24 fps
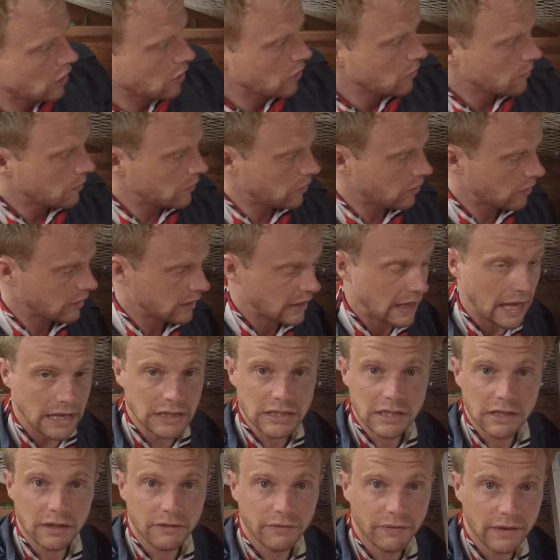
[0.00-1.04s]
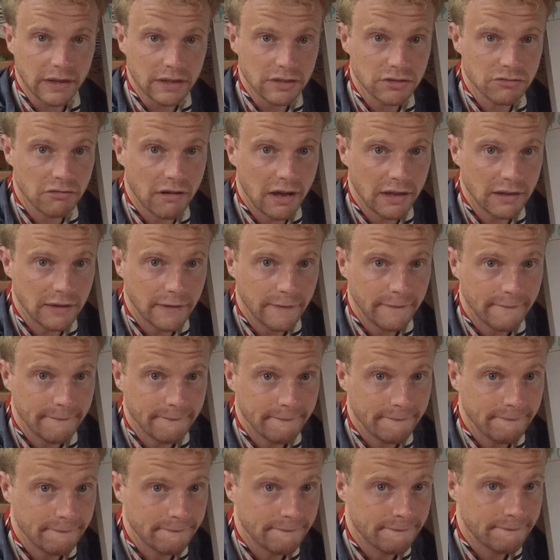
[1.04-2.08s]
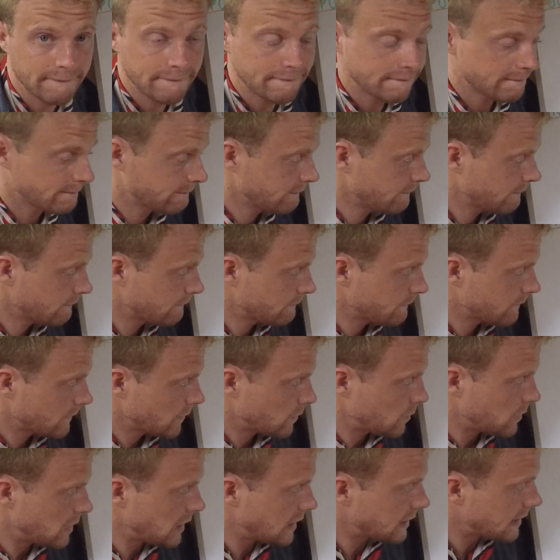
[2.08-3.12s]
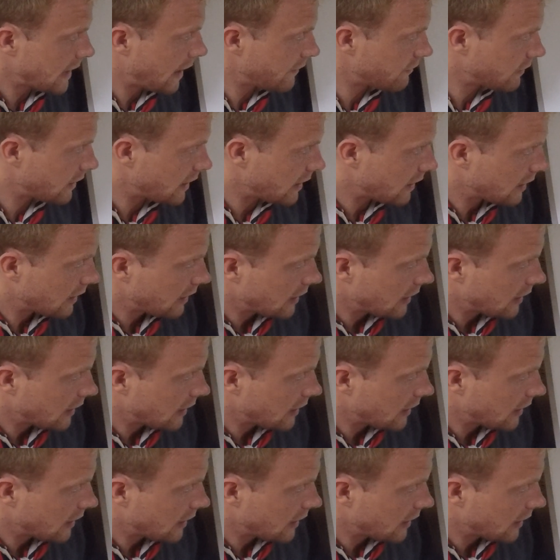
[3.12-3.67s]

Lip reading: we're not going to catch any fish, right? We need to have it